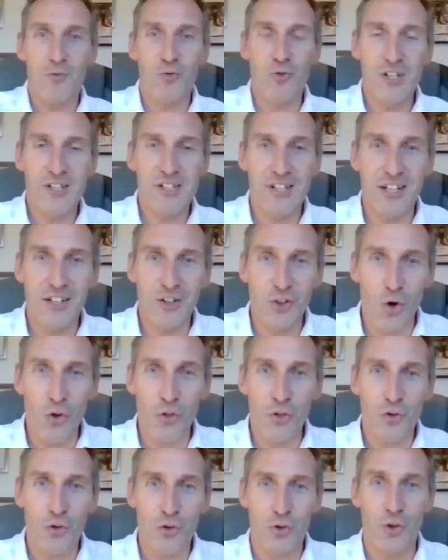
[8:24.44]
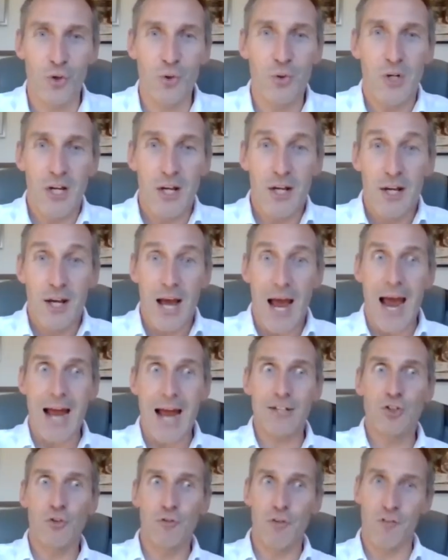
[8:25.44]
recently gone through
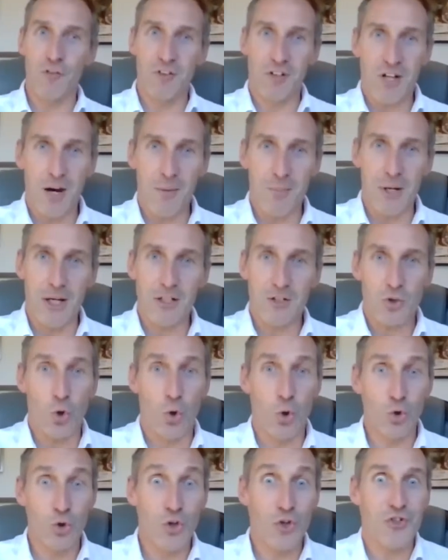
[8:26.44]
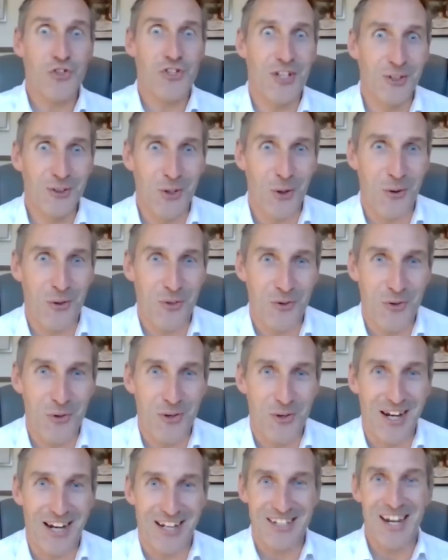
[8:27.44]
and you've overcome it, or you're still going through
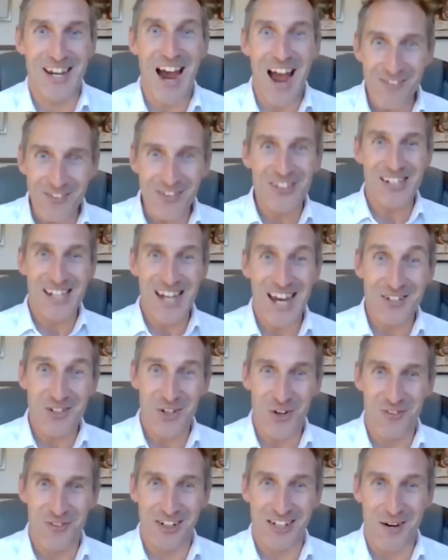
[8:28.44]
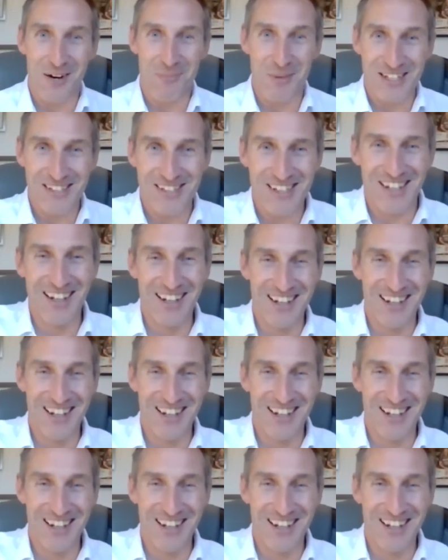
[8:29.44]
it and you haven't yet overcome it?